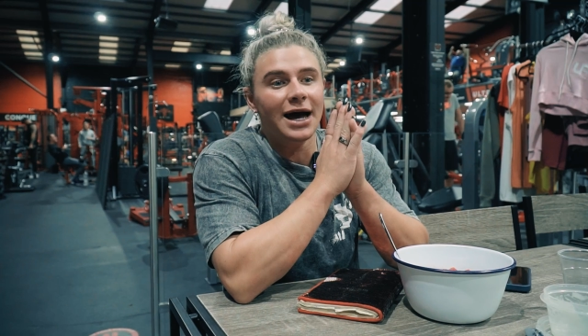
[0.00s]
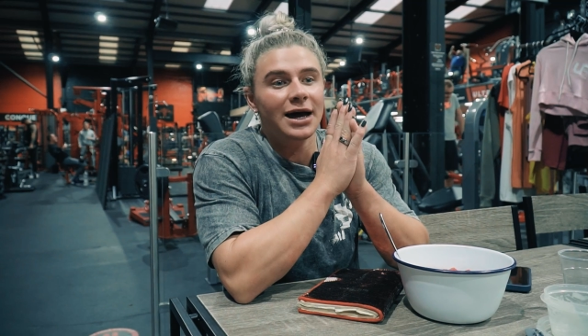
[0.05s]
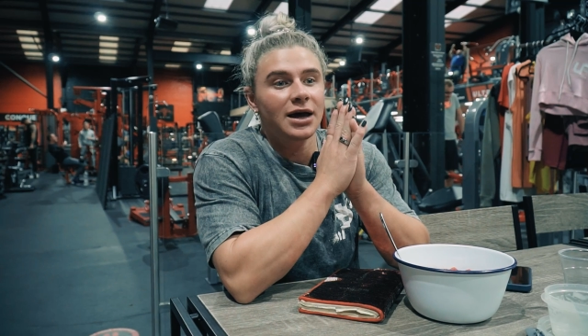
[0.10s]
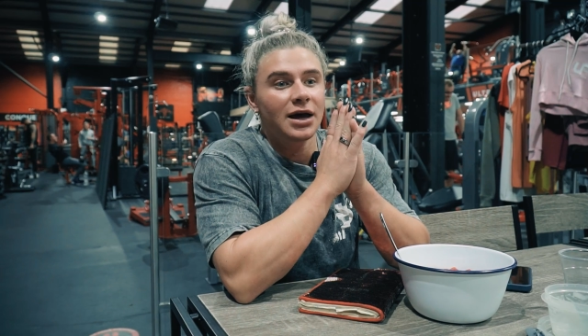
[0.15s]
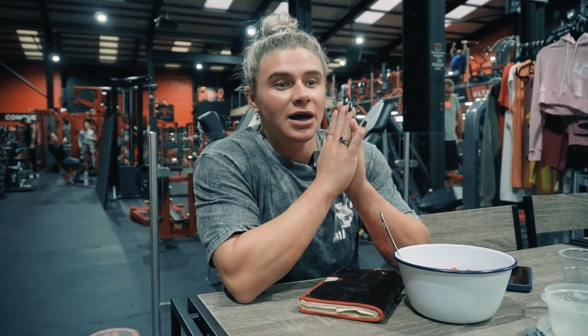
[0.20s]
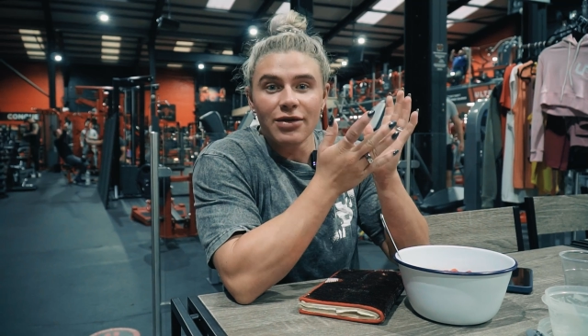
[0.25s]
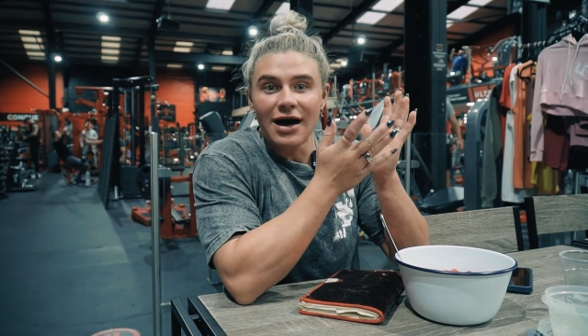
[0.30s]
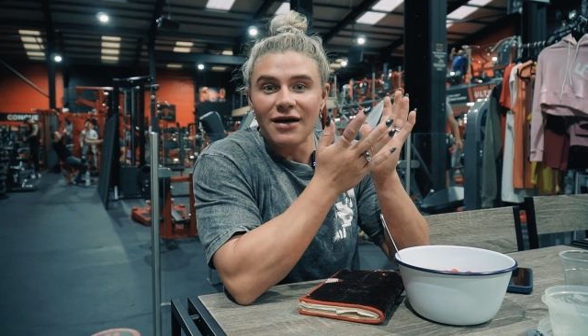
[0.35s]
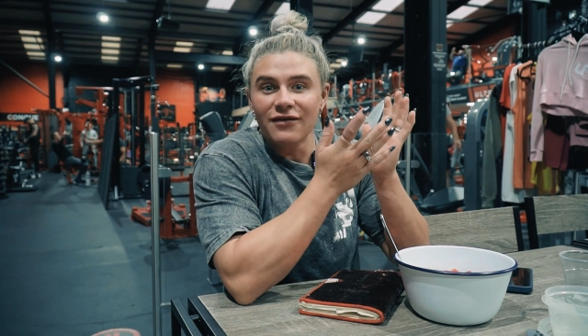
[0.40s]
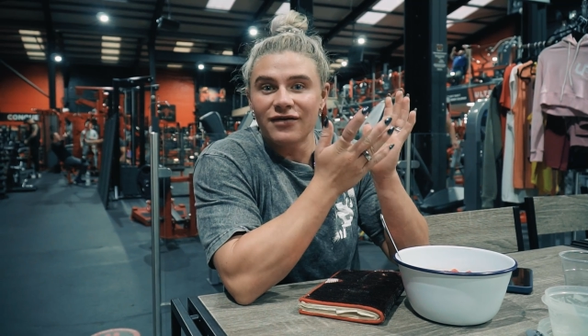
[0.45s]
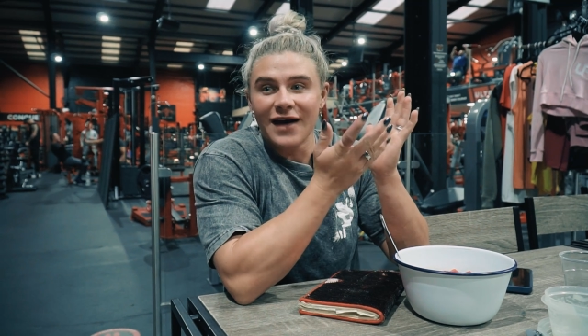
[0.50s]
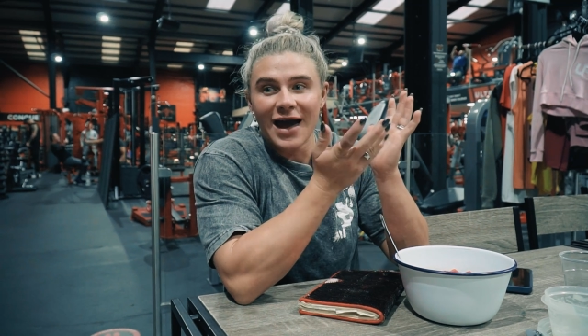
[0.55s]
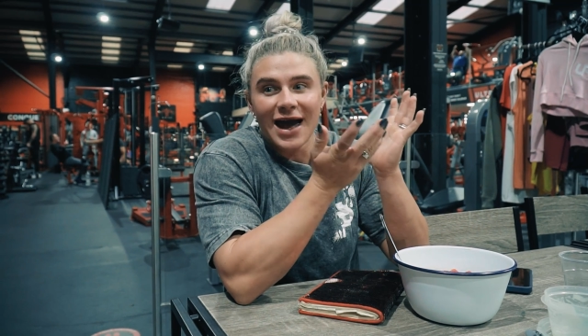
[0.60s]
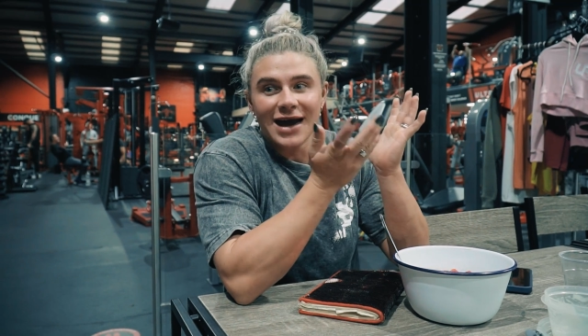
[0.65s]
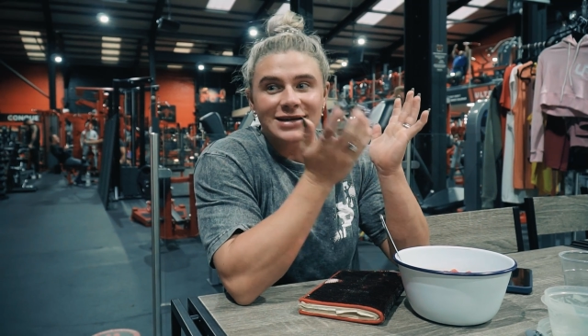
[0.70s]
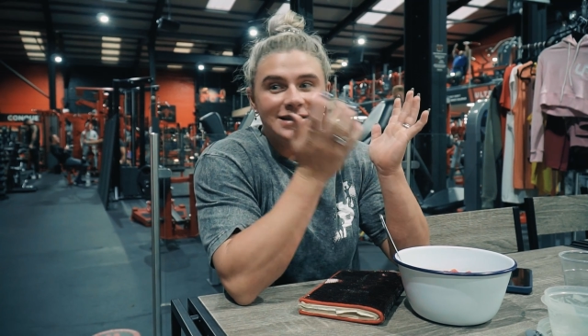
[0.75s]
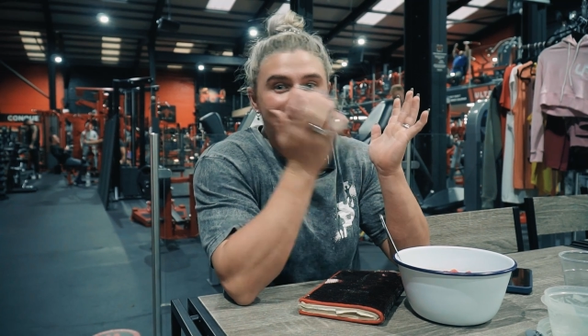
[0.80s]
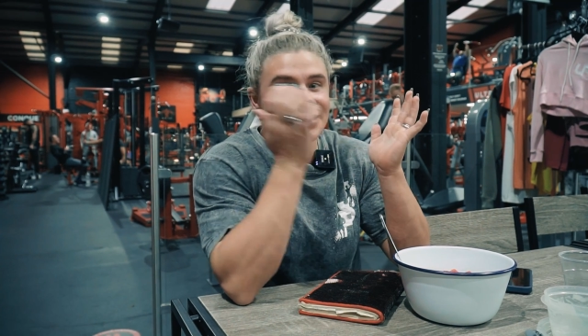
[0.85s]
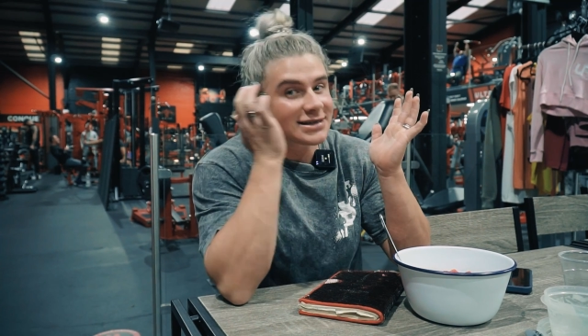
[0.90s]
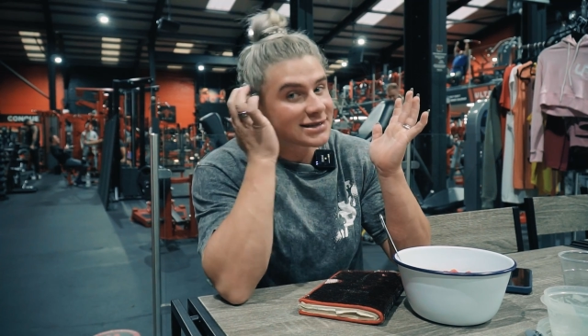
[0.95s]
How that
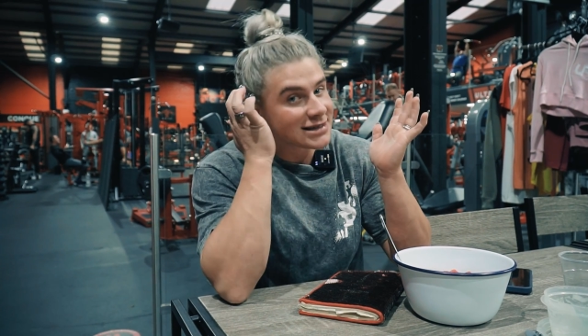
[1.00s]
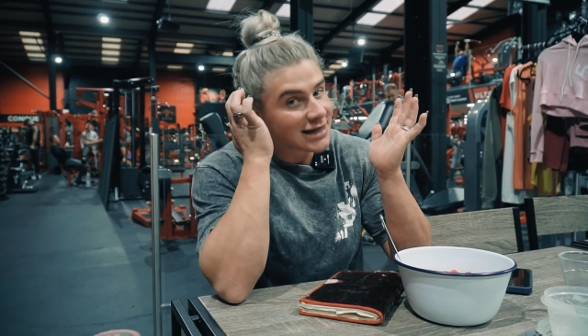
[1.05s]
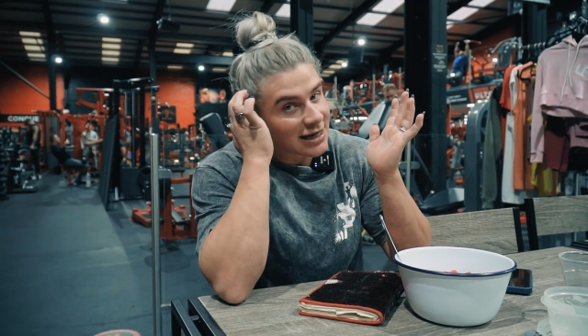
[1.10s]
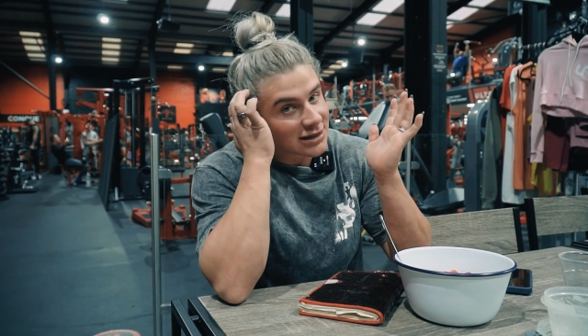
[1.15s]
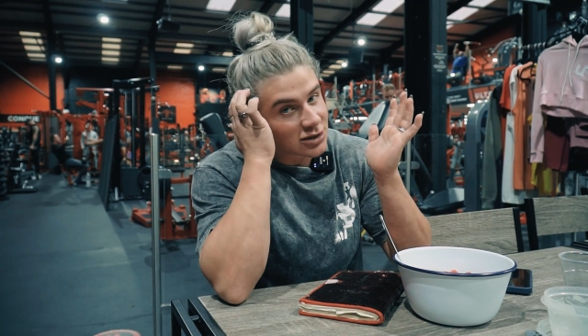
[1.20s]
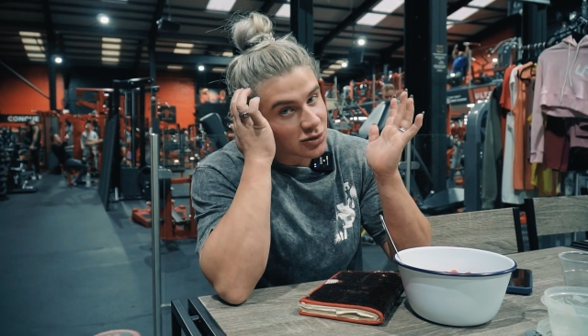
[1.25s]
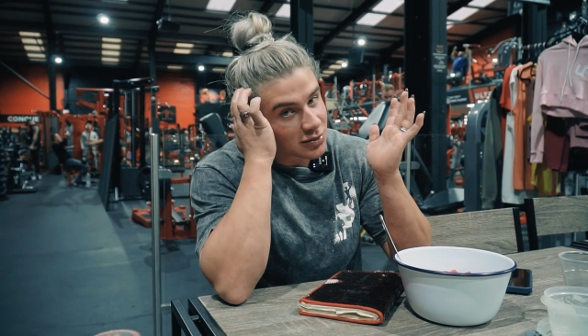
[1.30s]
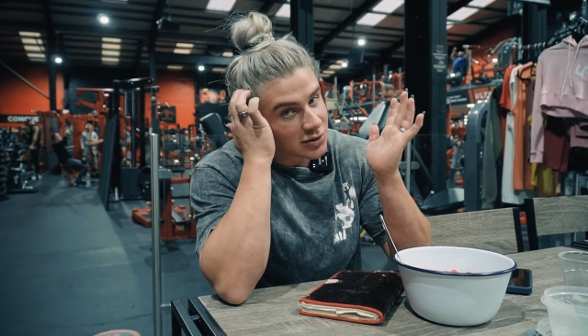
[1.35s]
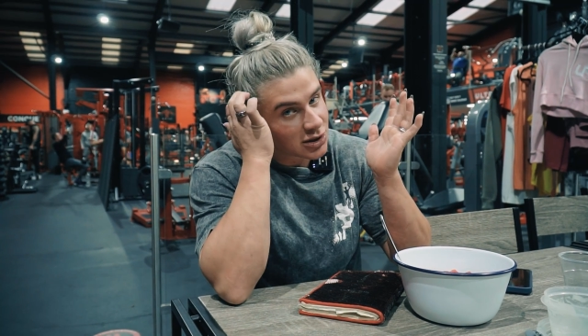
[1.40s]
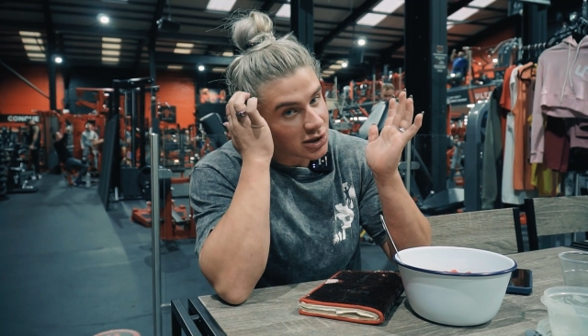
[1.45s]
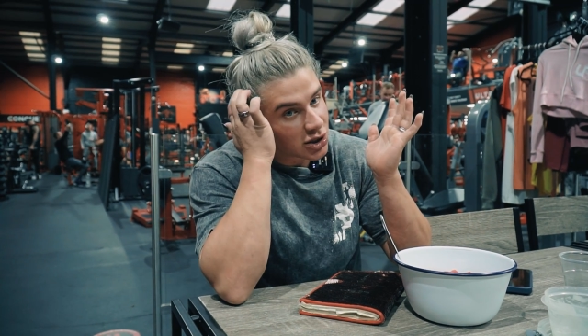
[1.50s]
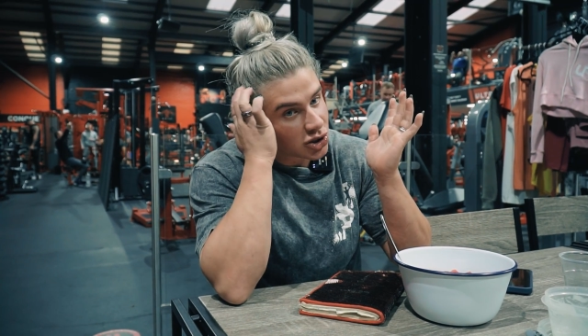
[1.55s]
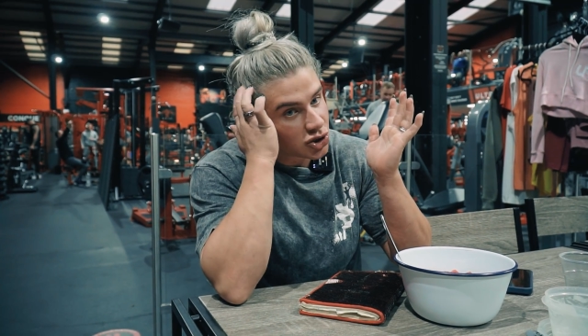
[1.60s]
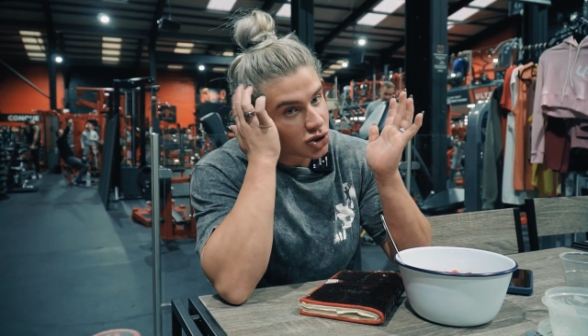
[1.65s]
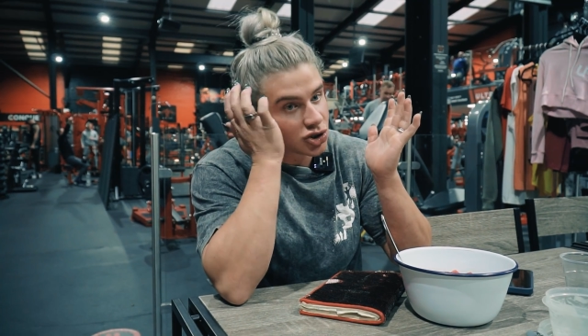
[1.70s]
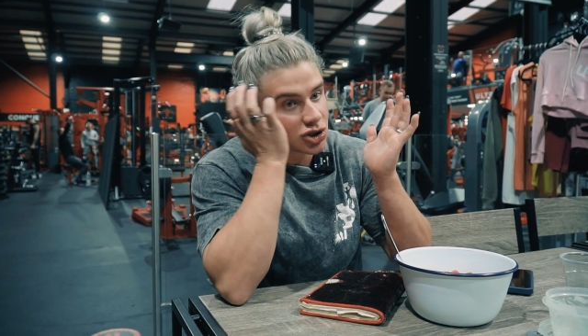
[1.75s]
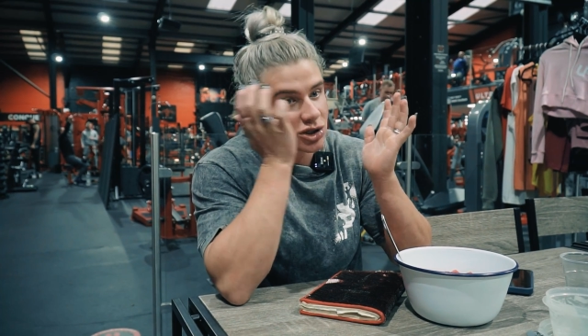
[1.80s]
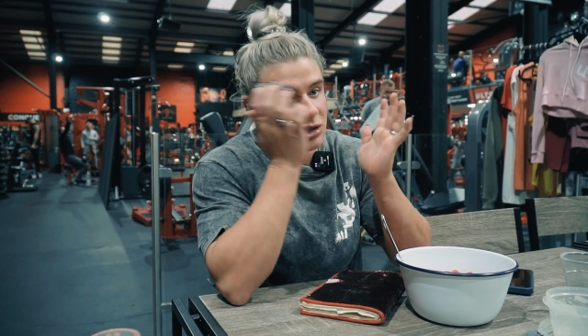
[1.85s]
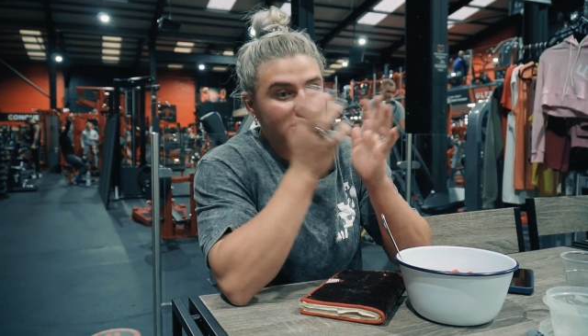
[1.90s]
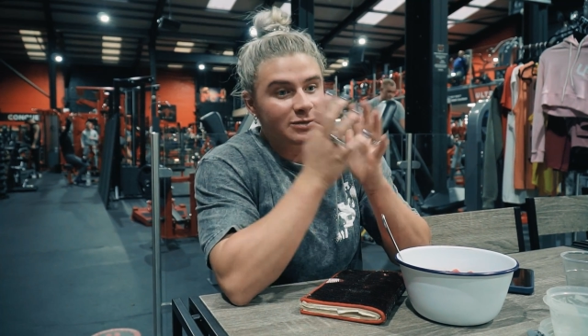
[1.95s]
fares is up to the
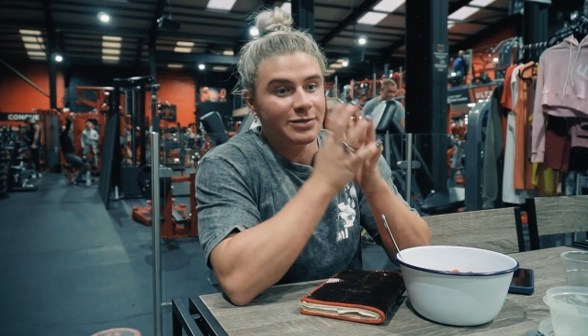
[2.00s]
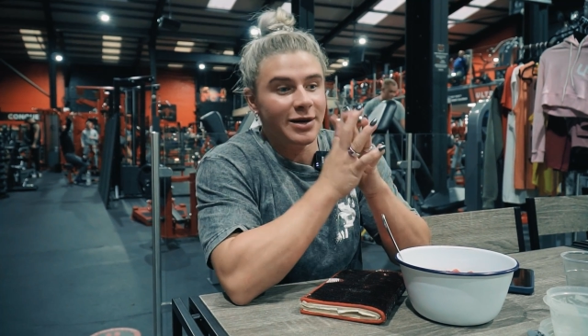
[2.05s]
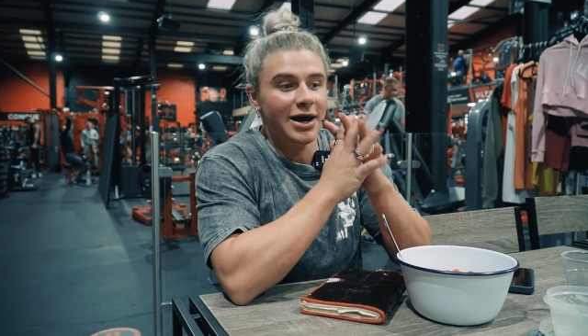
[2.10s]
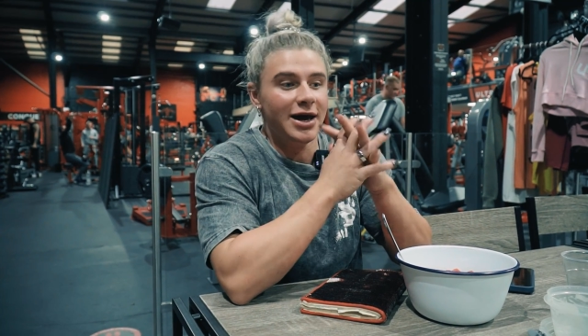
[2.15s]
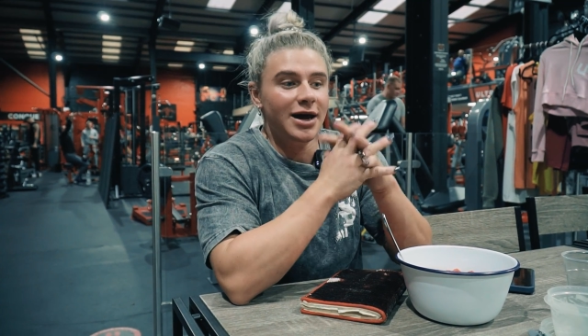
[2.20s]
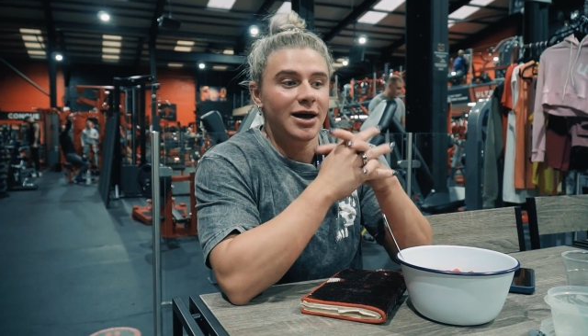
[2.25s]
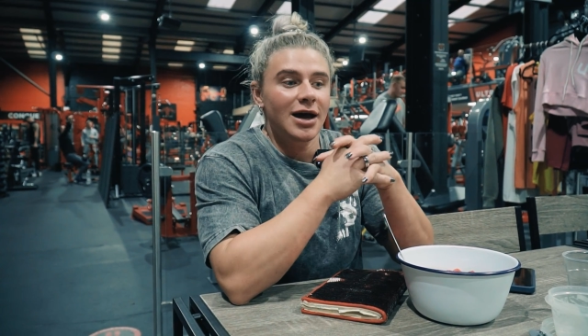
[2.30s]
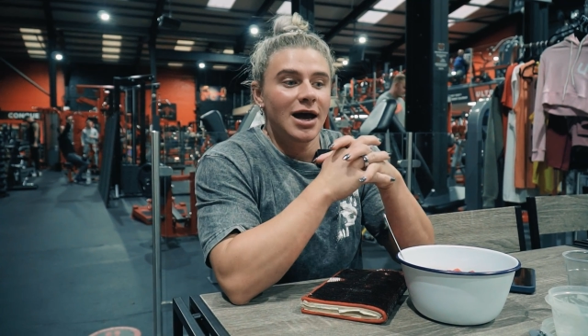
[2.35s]
judges, but